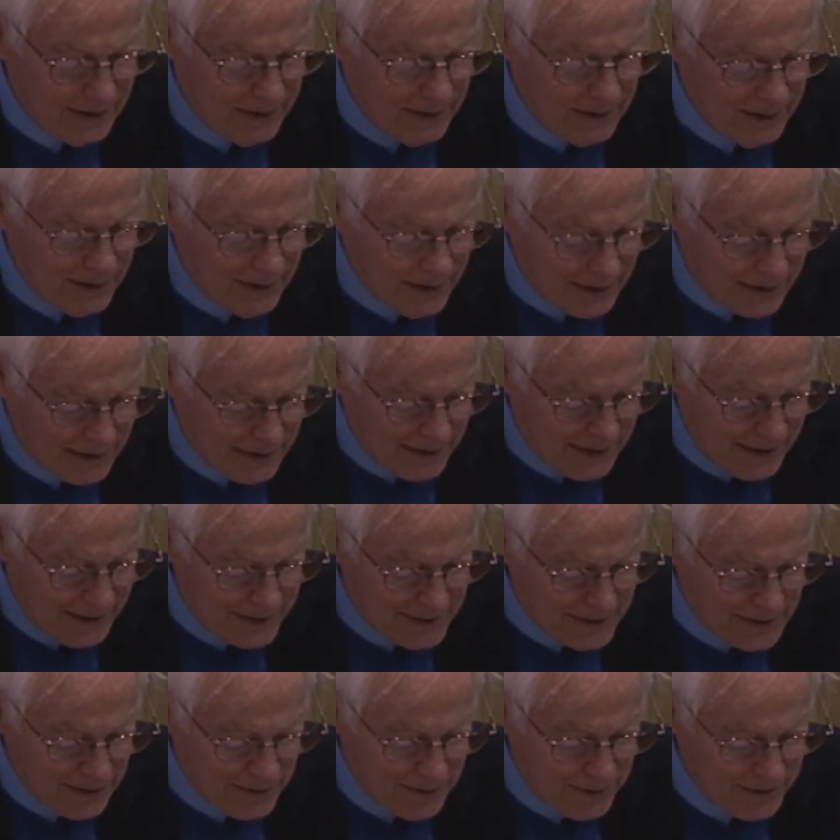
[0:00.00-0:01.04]
A
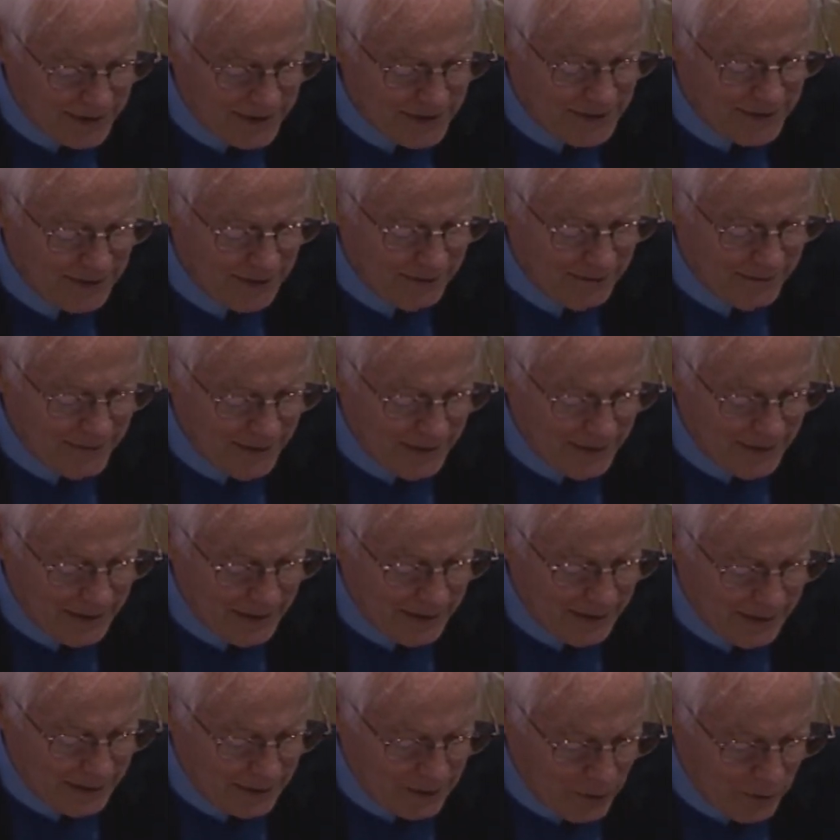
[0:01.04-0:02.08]
consequence of
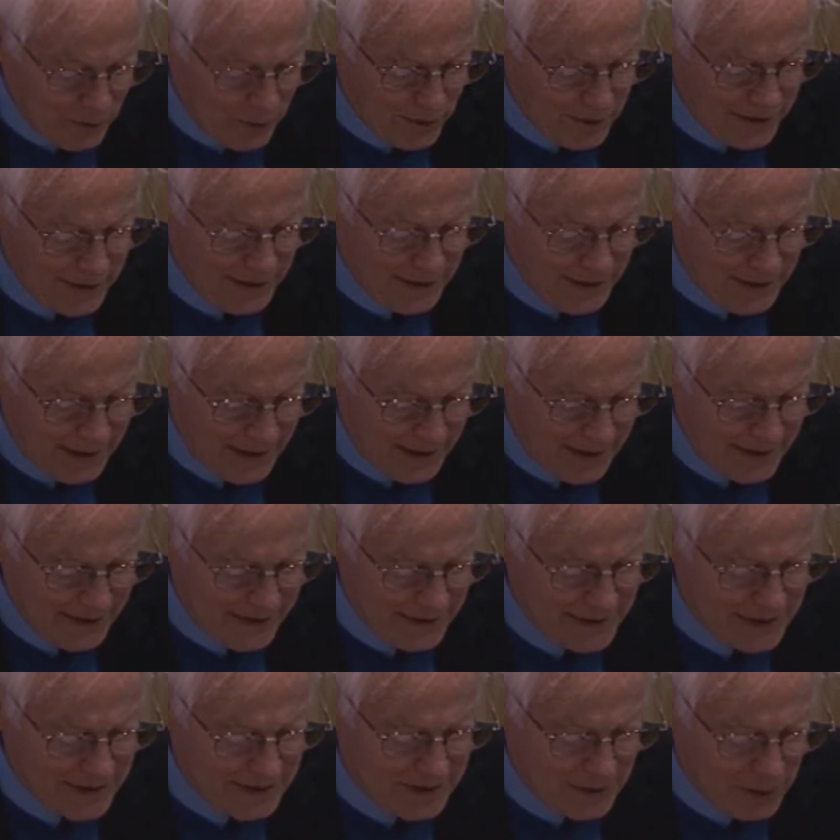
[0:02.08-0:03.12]
the court
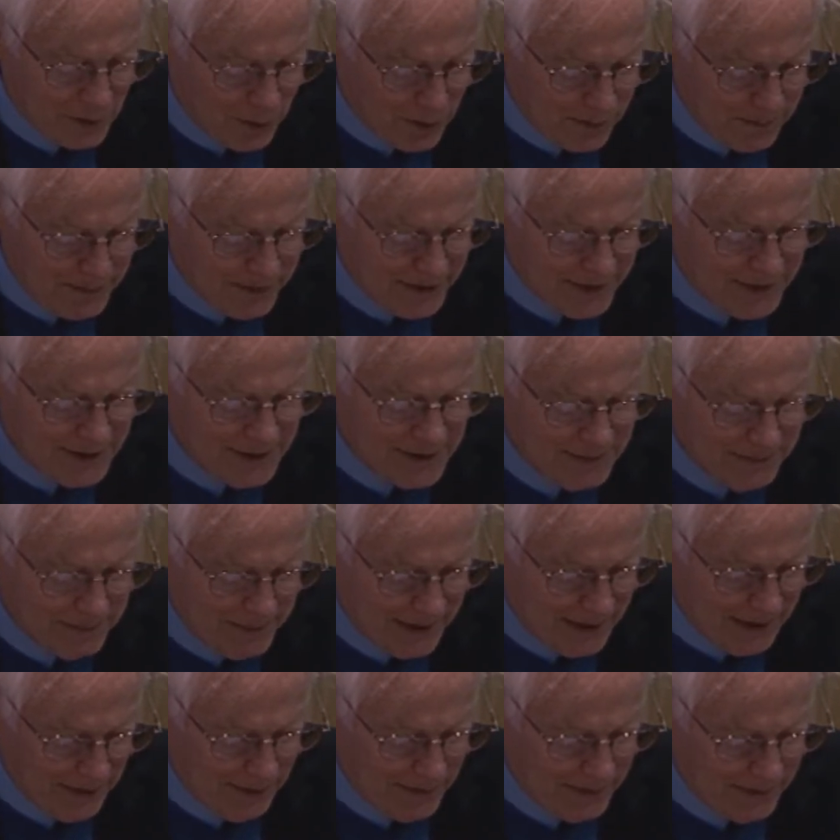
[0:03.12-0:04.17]
enhanced corporatist
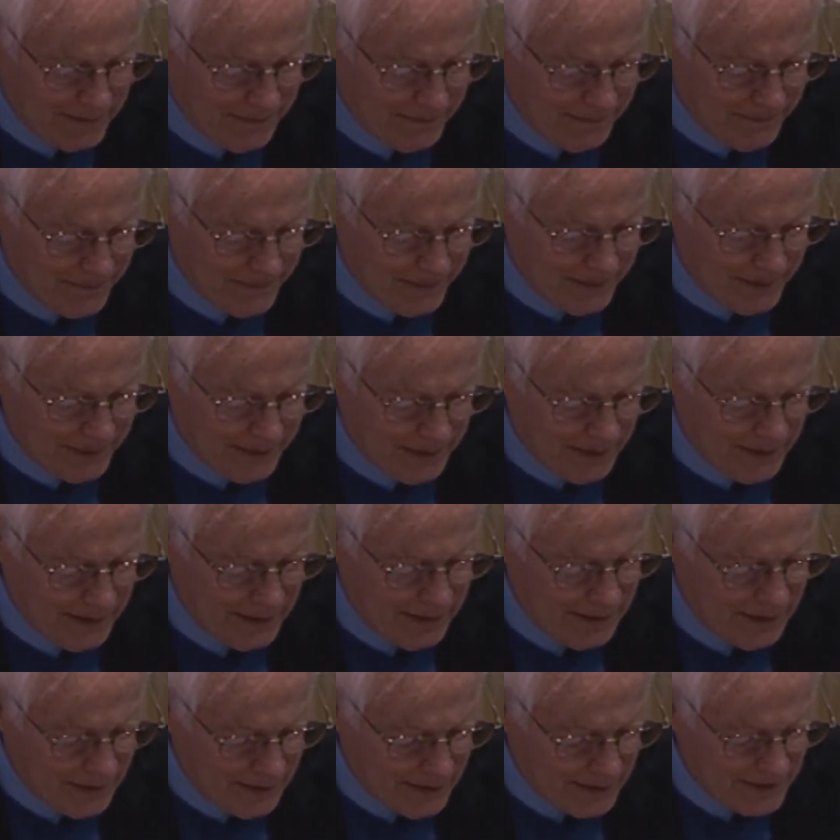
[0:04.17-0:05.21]
power
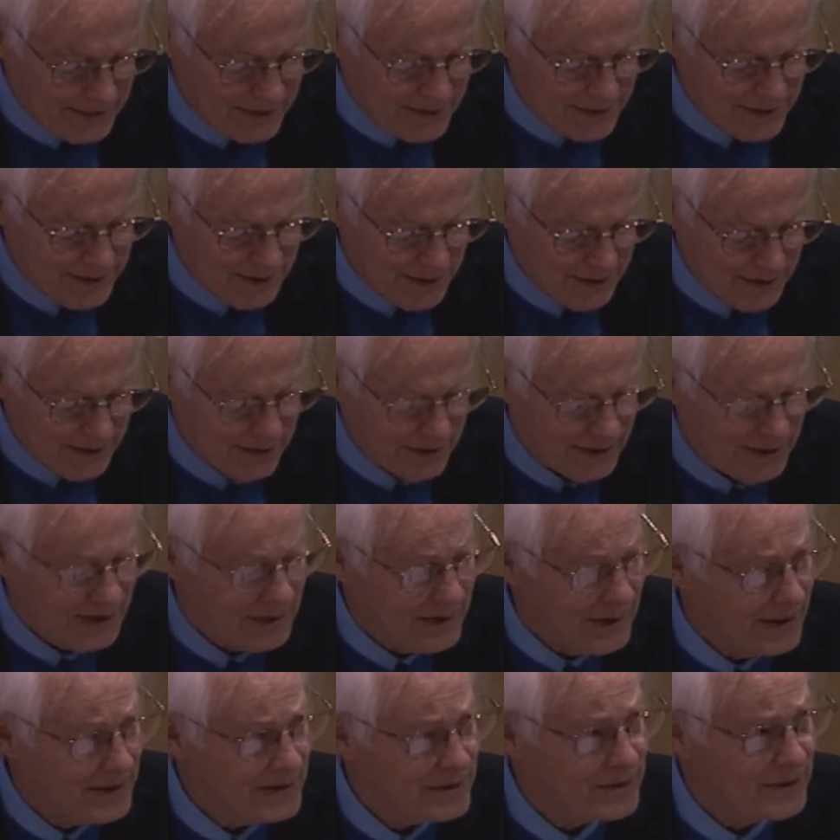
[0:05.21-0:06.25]
is the
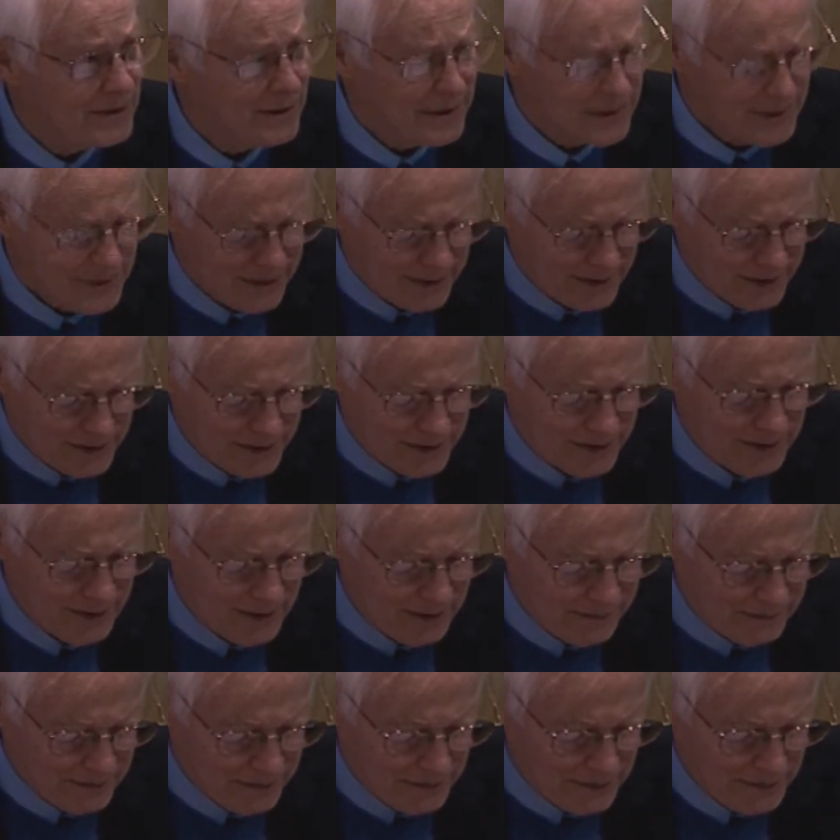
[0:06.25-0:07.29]
nationalization
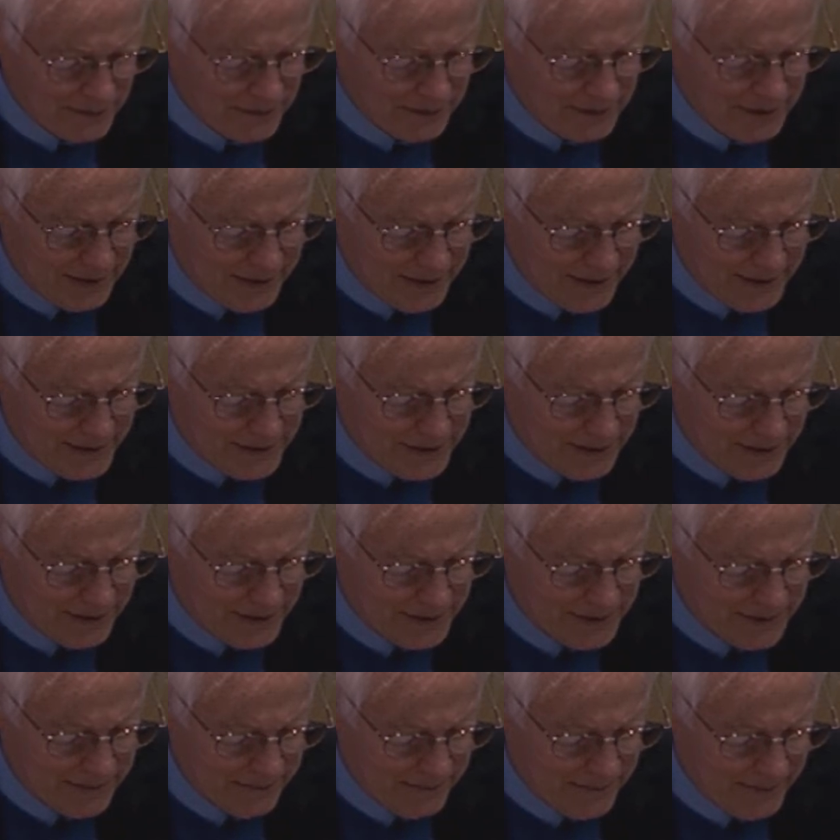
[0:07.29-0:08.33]
of local
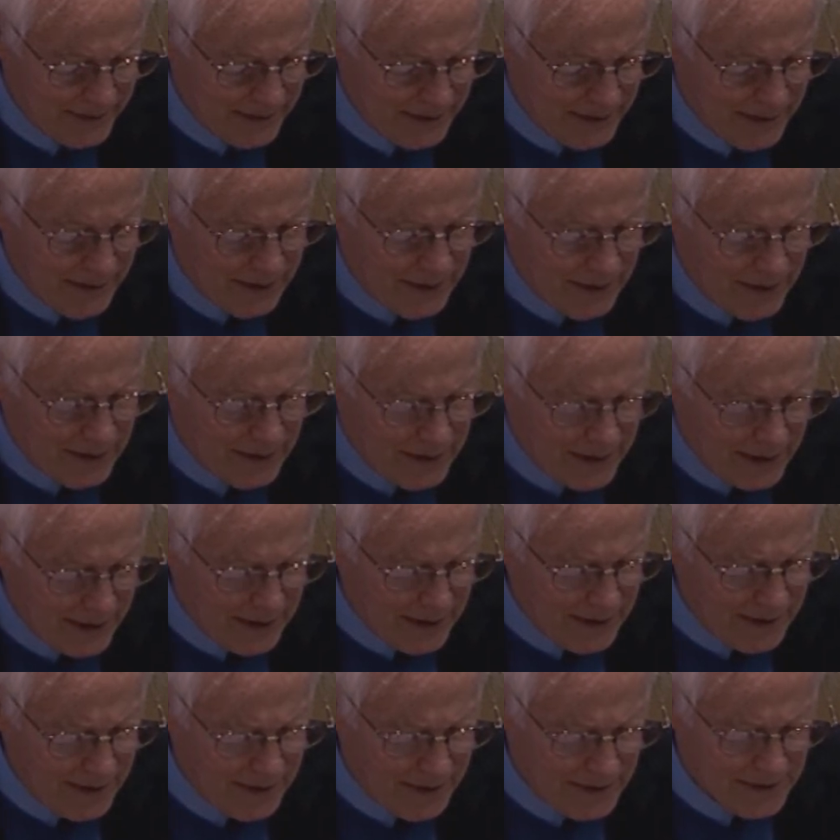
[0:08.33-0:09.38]
elections.
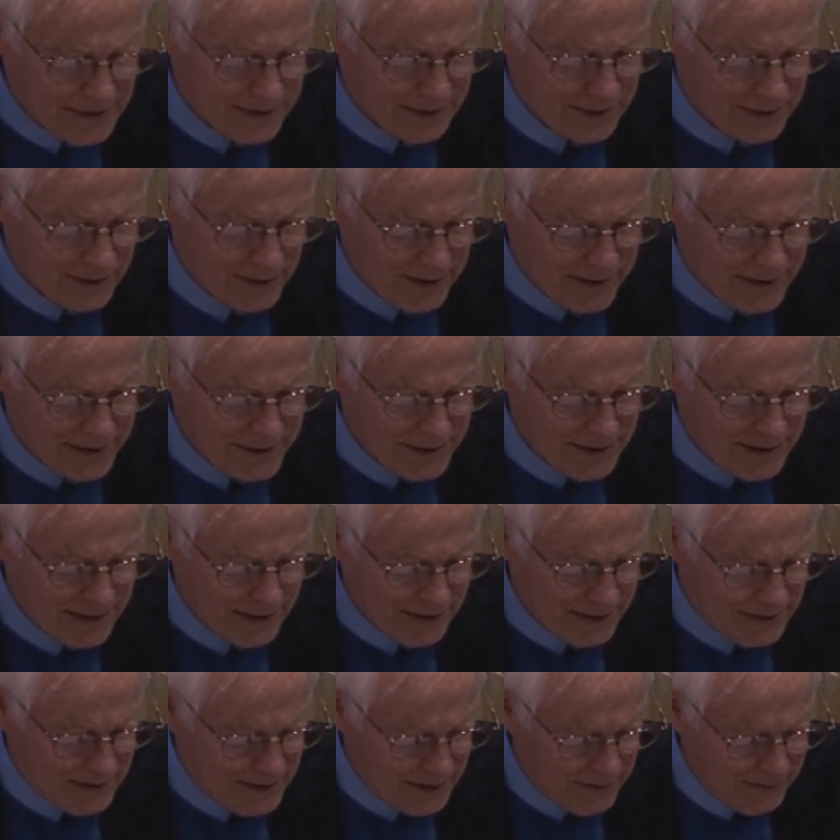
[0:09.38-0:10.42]
Candidates across the
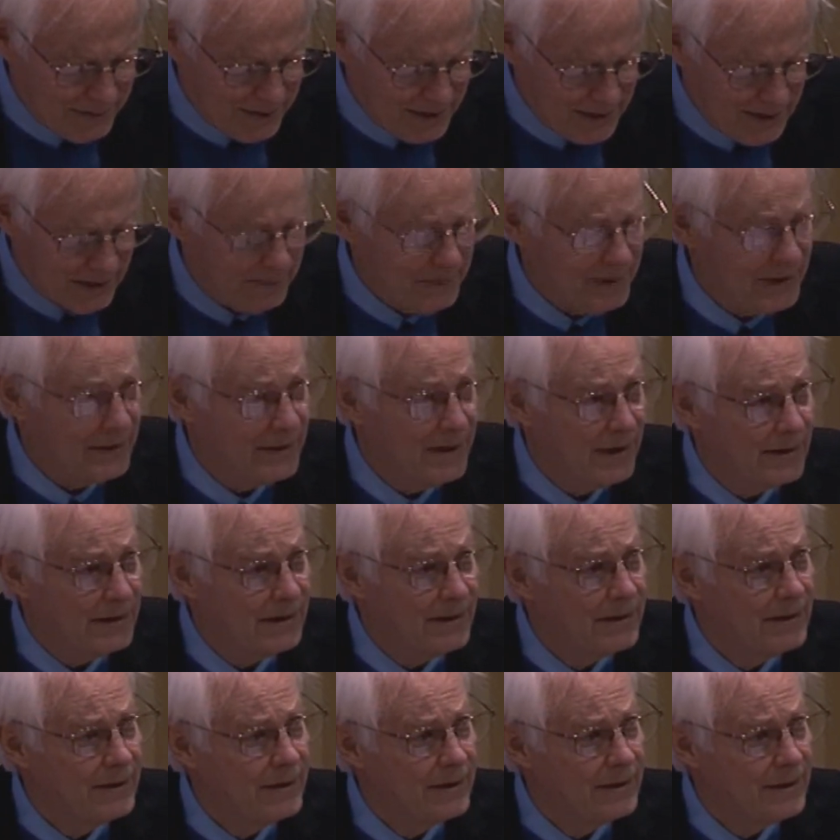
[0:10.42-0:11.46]
country become
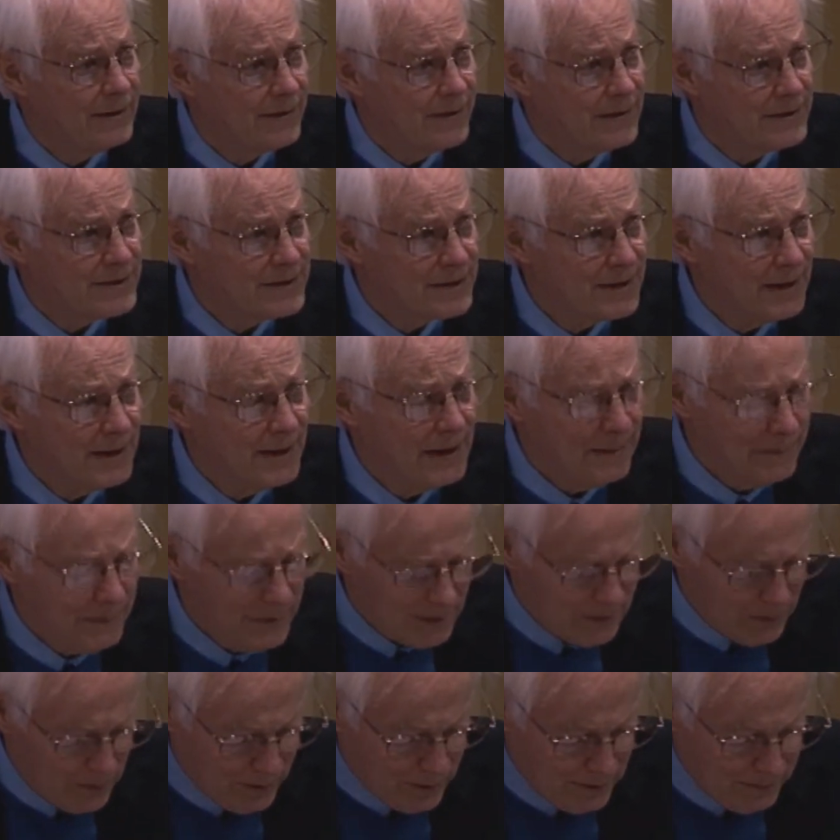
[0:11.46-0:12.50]
indebted to the same
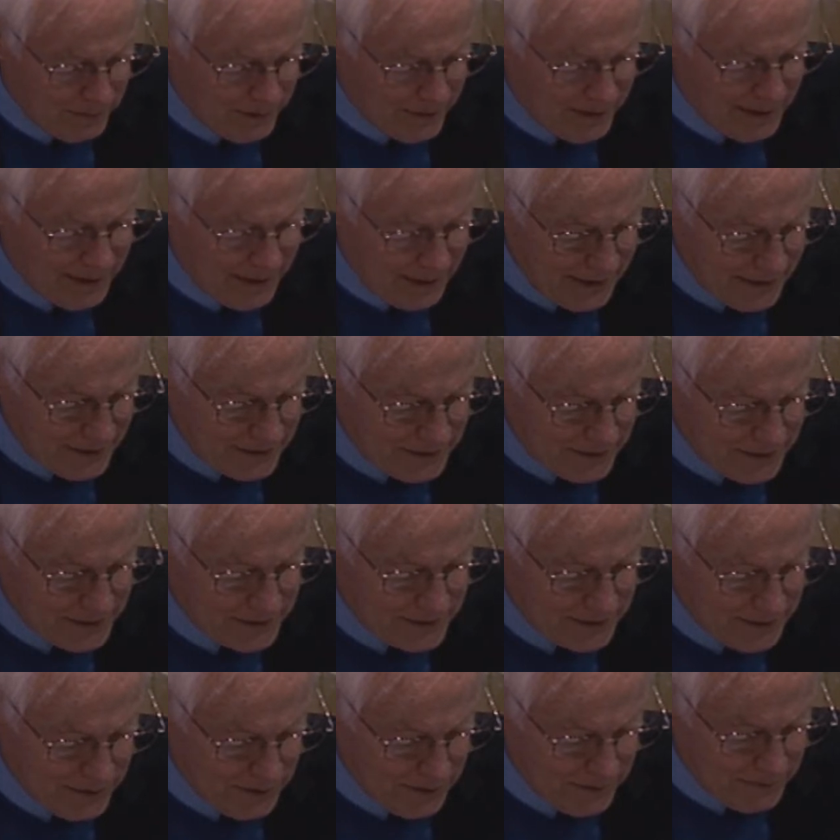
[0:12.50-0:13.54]
corporate interest
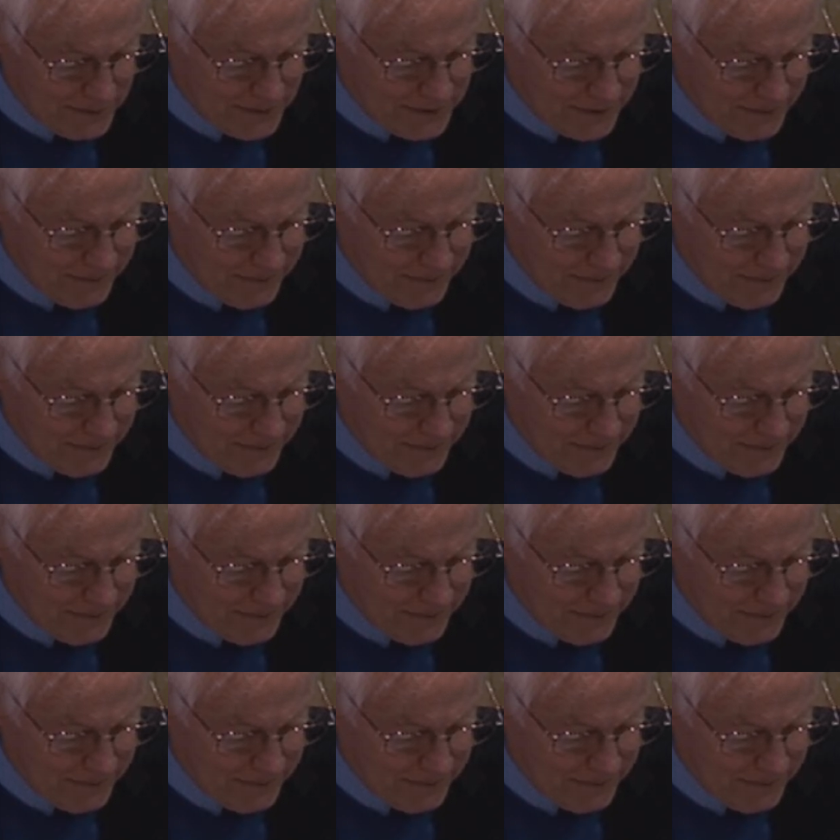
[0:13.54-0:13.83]
groups.